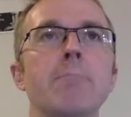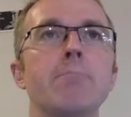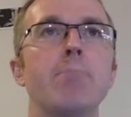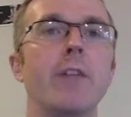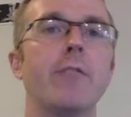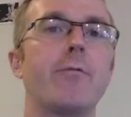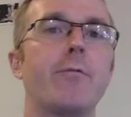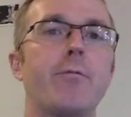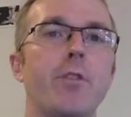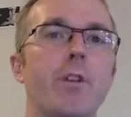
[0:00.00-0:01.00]

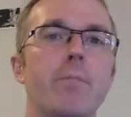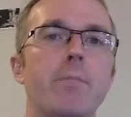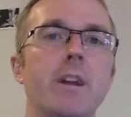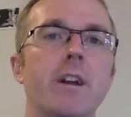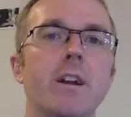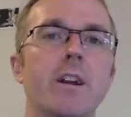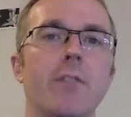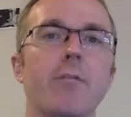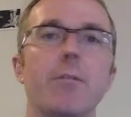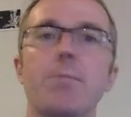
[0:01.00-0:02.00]
But for the you
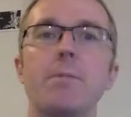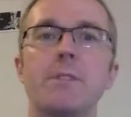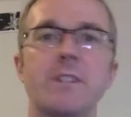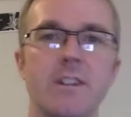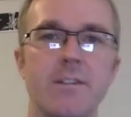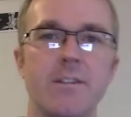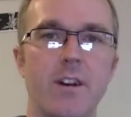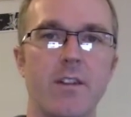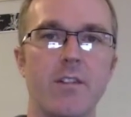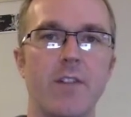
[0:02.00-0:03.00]
know for the purposes of
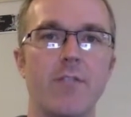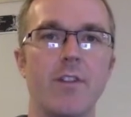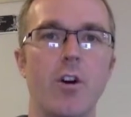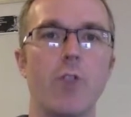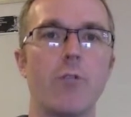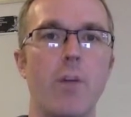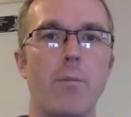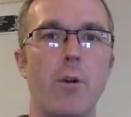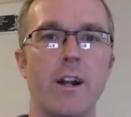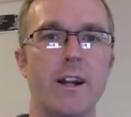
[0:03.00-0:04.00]
the of the overall
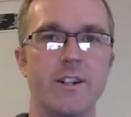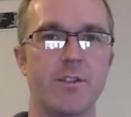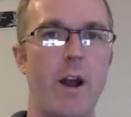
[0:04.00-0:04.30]
market, it's a